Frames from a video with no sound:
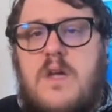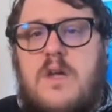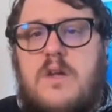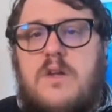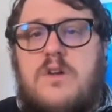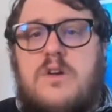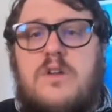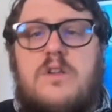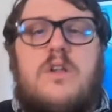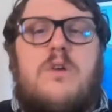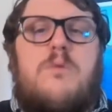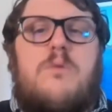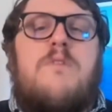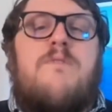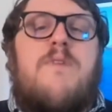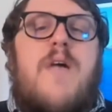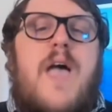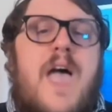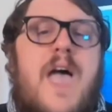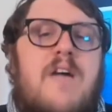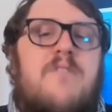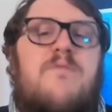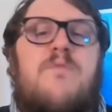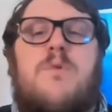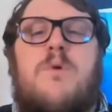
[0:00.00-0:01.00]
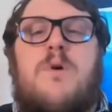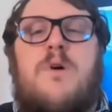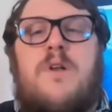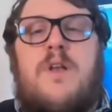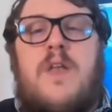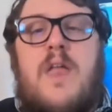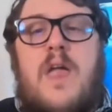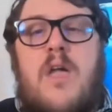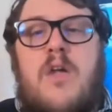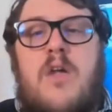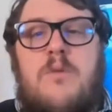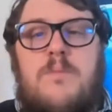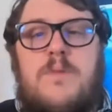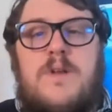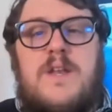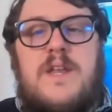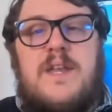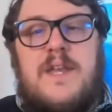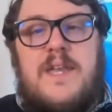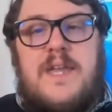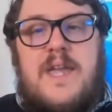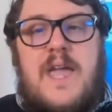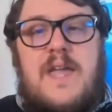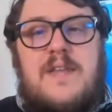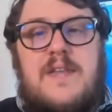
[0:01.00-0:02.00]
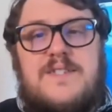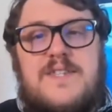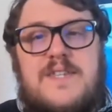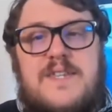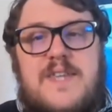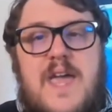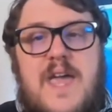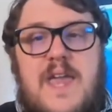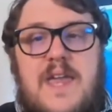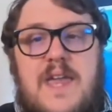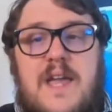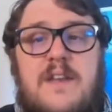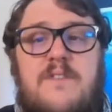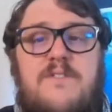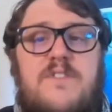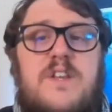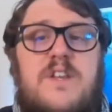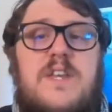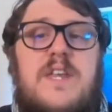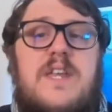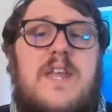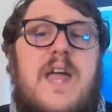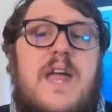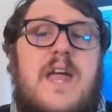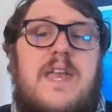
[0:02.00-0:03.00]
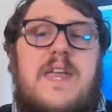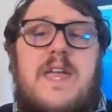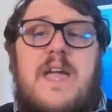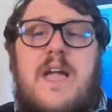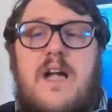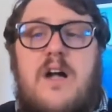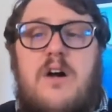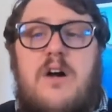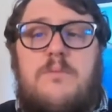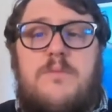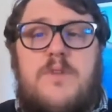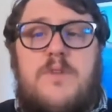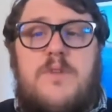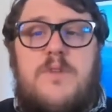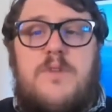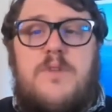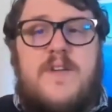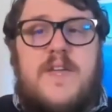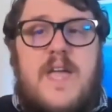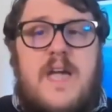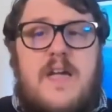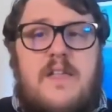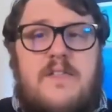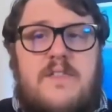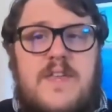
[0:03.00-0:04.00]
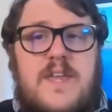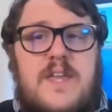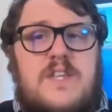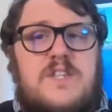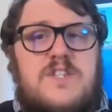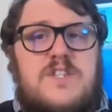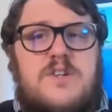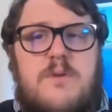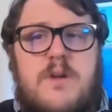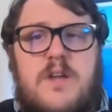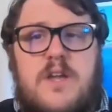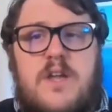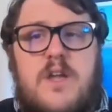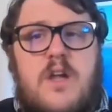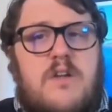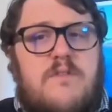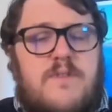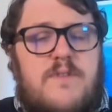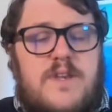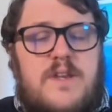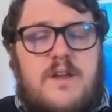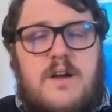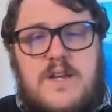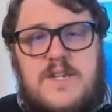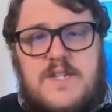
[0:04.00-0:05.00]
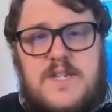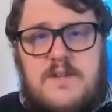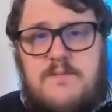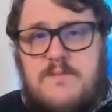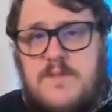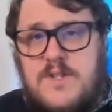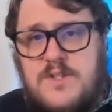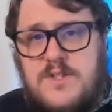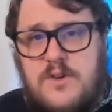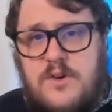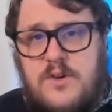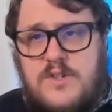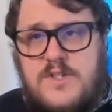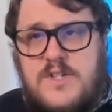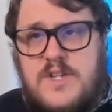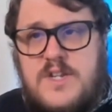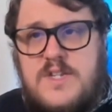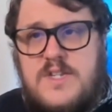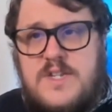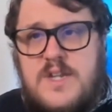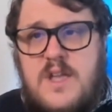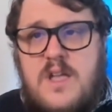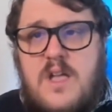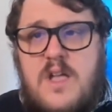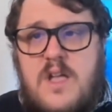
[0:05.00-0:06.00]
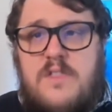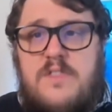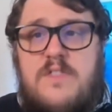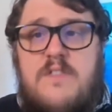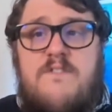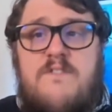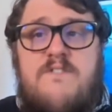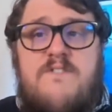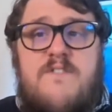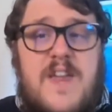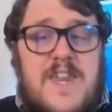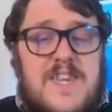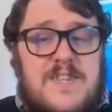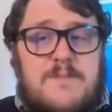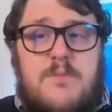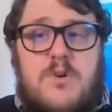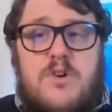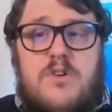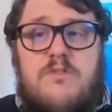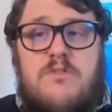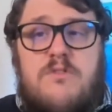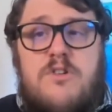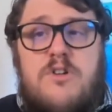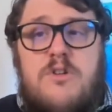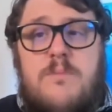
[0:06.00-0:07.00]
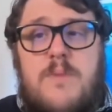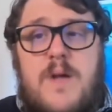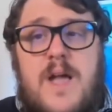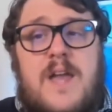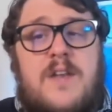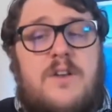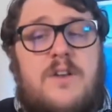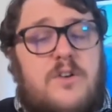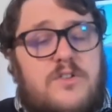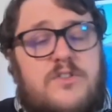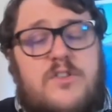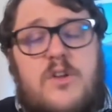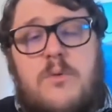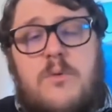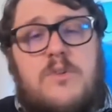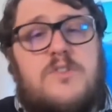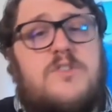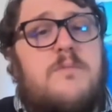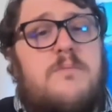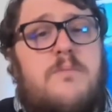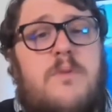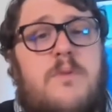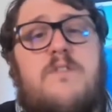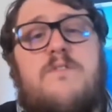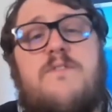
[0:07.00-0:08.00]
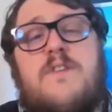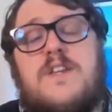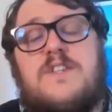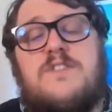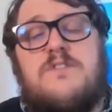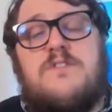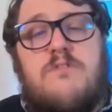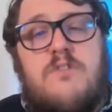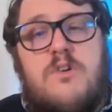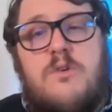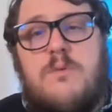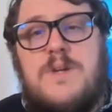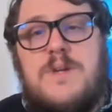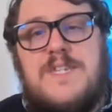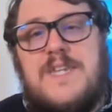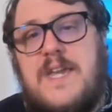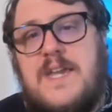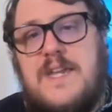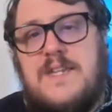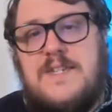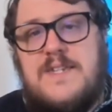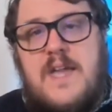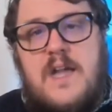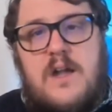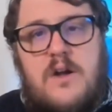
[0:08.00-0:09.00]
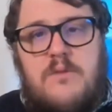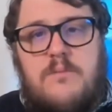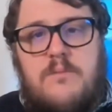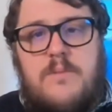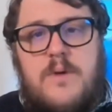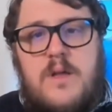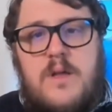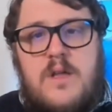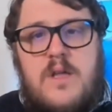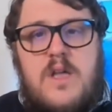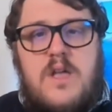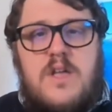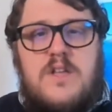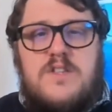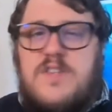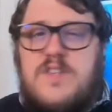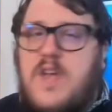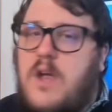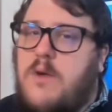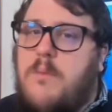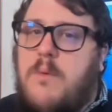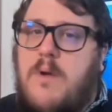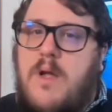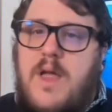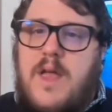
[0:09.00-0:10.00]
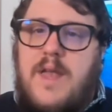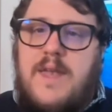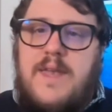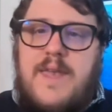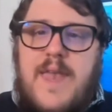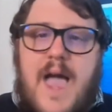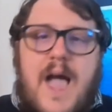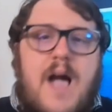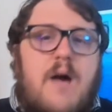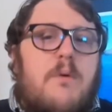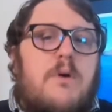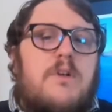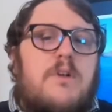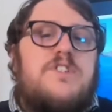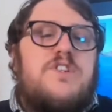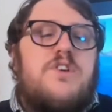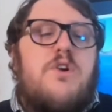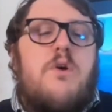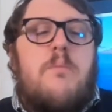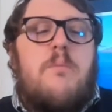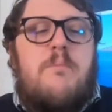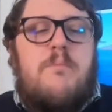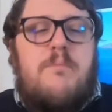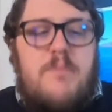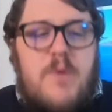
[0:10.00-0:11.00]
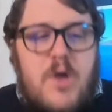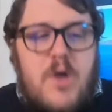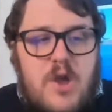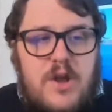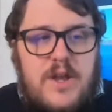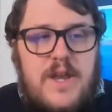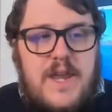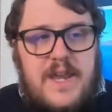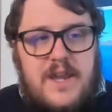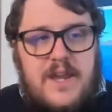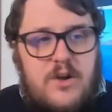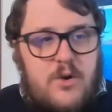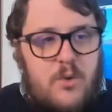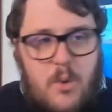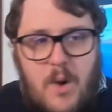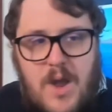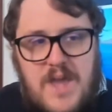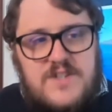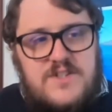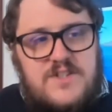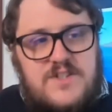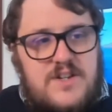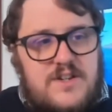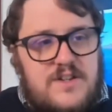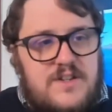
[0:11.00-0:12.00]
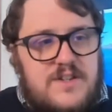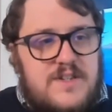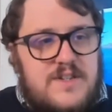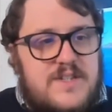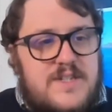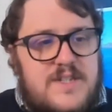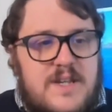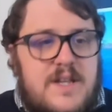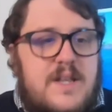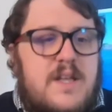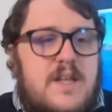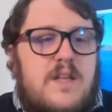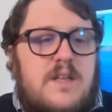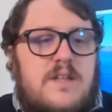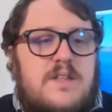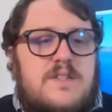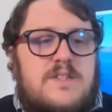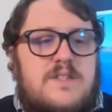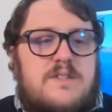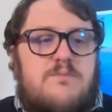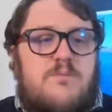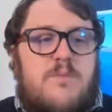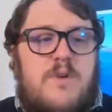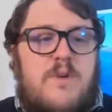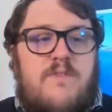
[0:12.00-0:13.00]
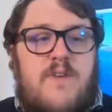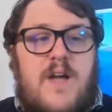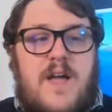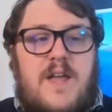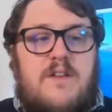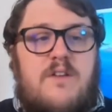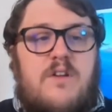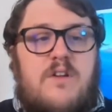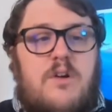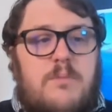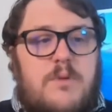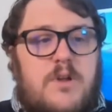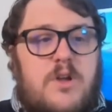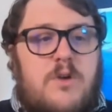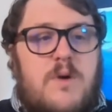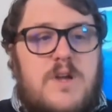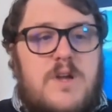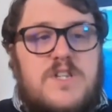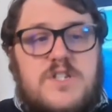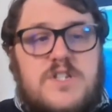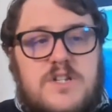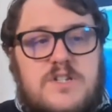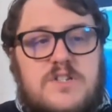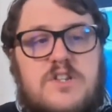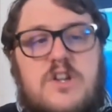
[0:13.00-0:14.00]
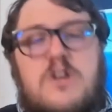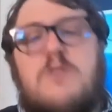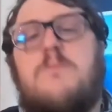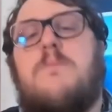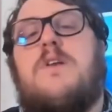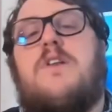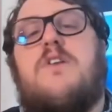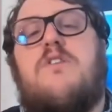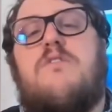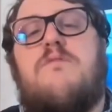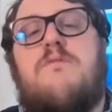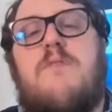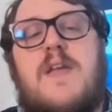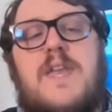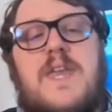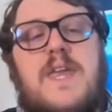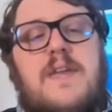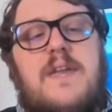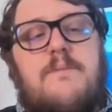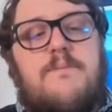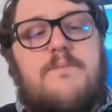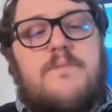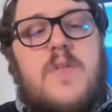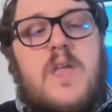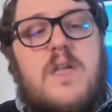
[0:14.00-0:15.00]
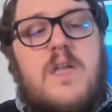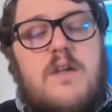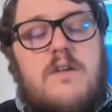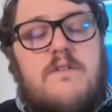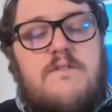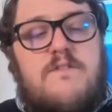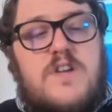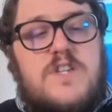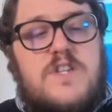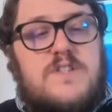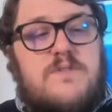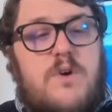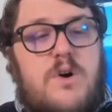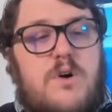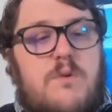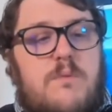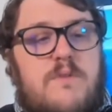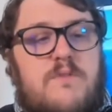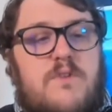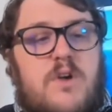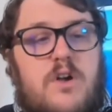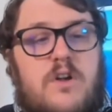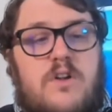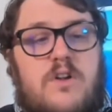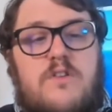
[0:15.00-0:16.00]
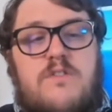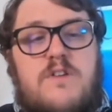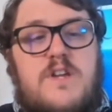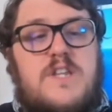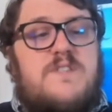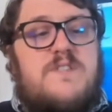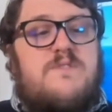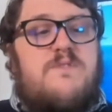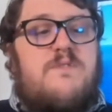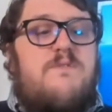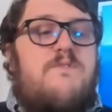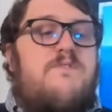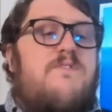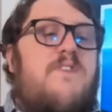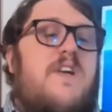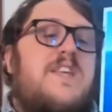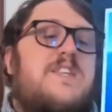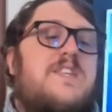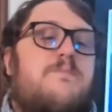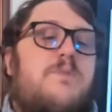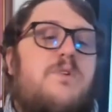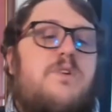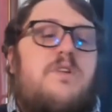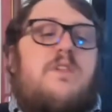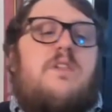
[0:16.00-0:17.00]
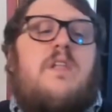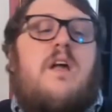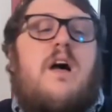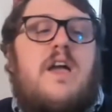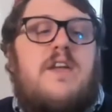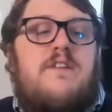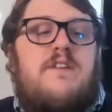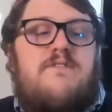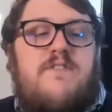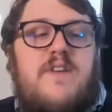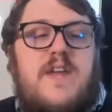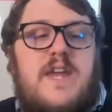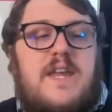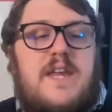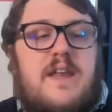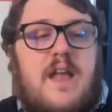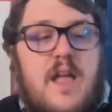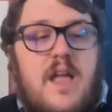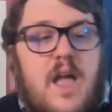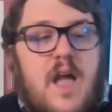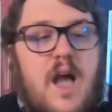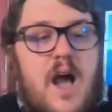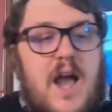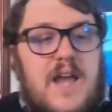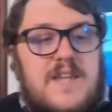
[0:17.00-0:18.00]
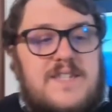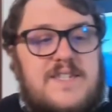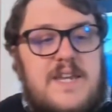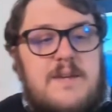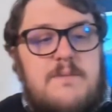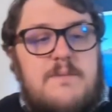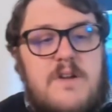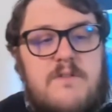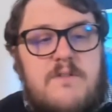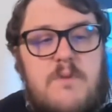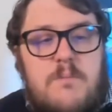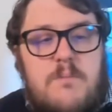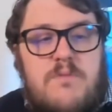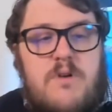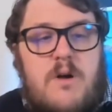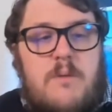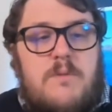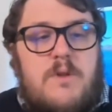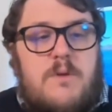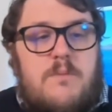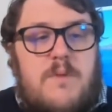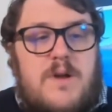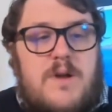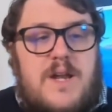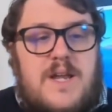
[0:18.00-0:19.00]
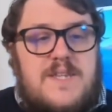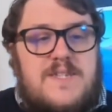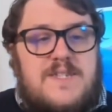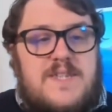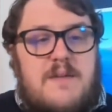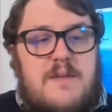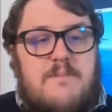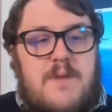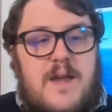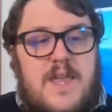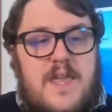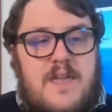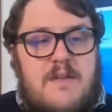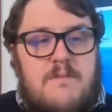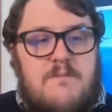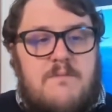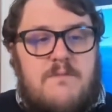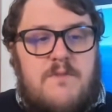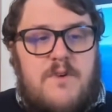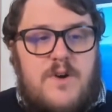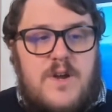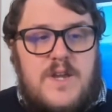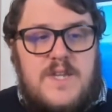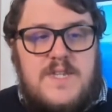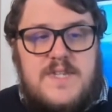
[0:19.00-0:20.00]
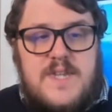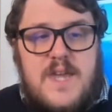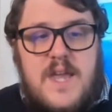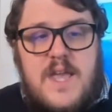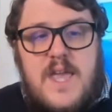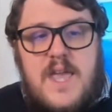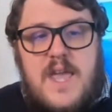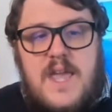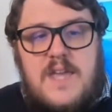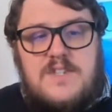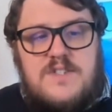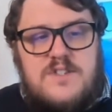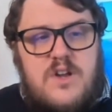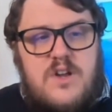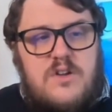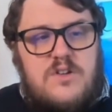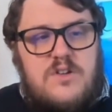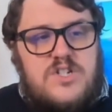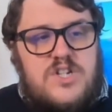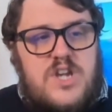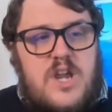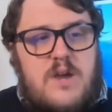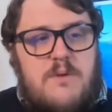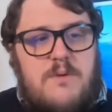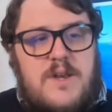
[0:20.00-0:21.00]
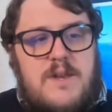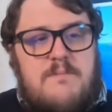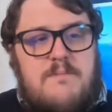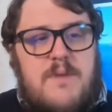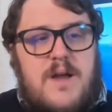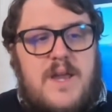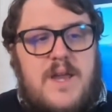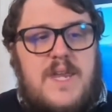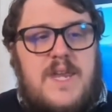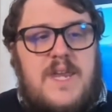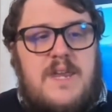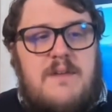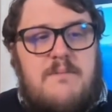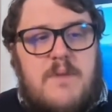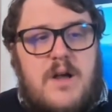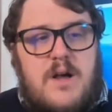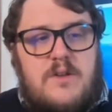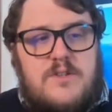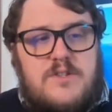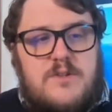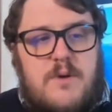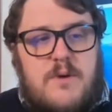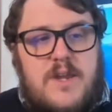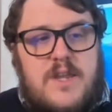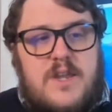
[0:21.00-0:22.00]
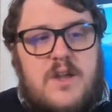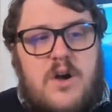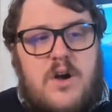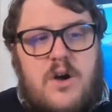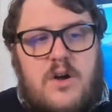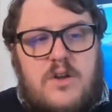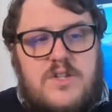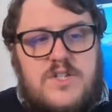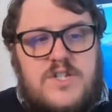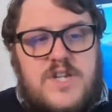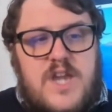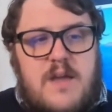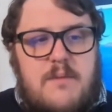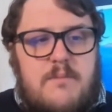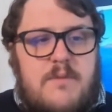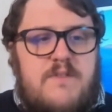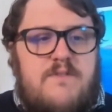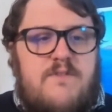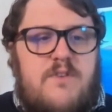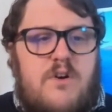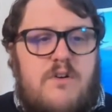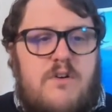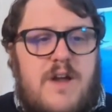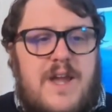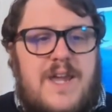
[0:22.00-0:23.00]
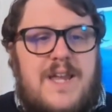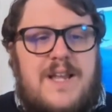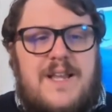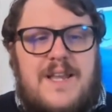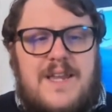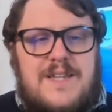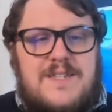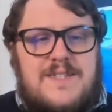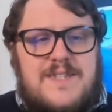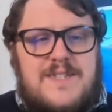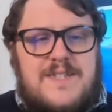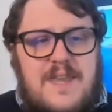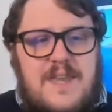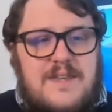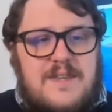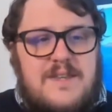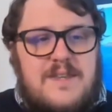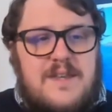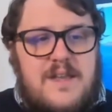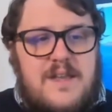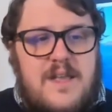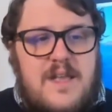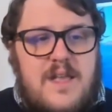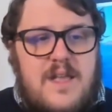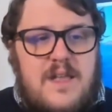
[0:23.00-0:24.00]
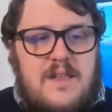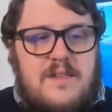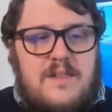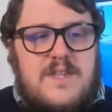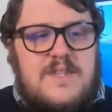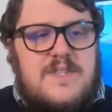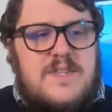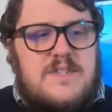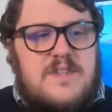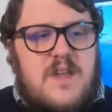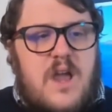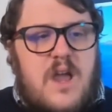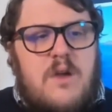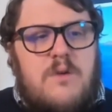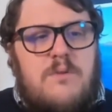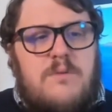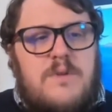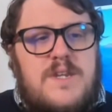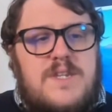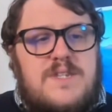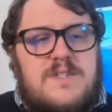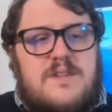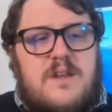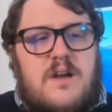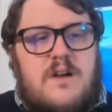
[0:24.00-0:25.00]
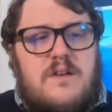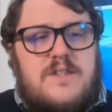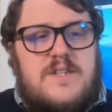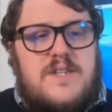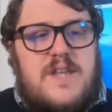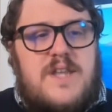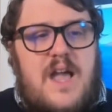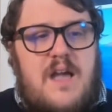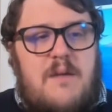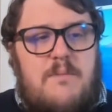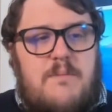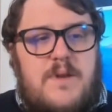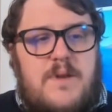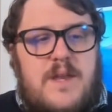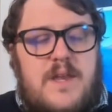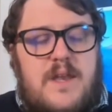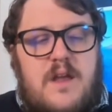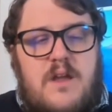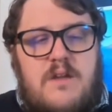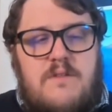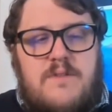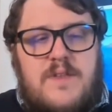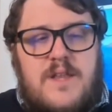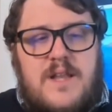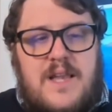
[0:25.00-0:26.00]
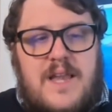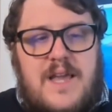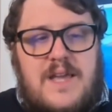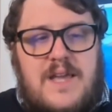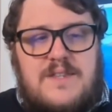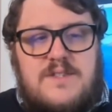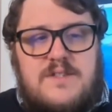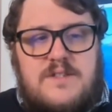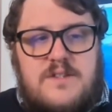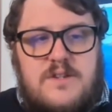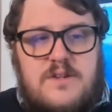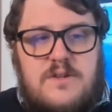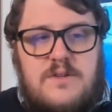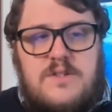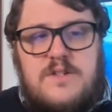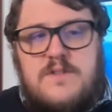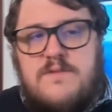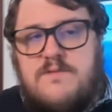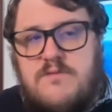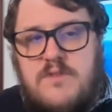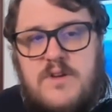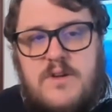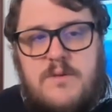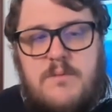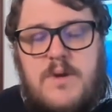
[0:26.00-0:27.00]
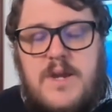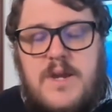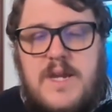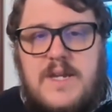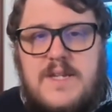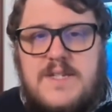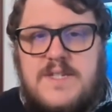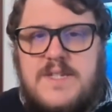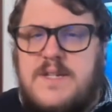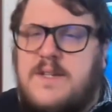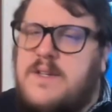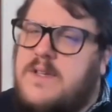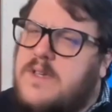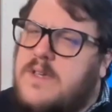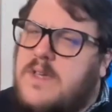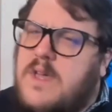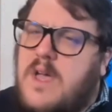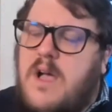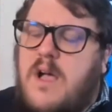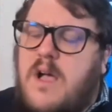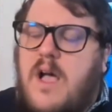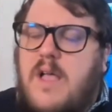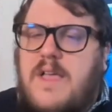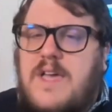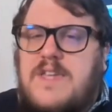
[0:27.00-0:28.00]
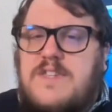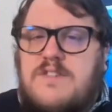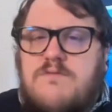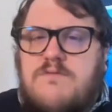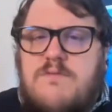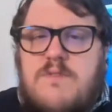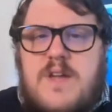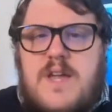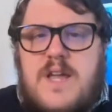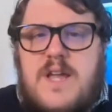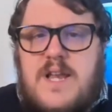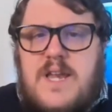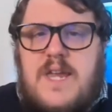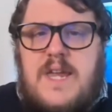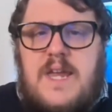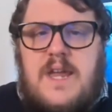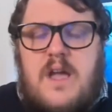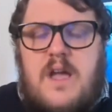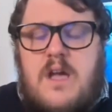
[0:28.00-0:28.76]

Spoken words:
Good luck with everyone opening again today. And if you need any help, don't forget the Intuit COVID-19 resources, the Facebook group, and also us at Bofix are always here to help. So now on to your burning questions. We've had a couple of questions come in already. First of all, we've got Chris from Facebook live feed. I seem to have a problem when I send my invoice. It's not showing in my email, so I can't check before I click send. This has only started happening over the last 2 to 3 weeks. That's a really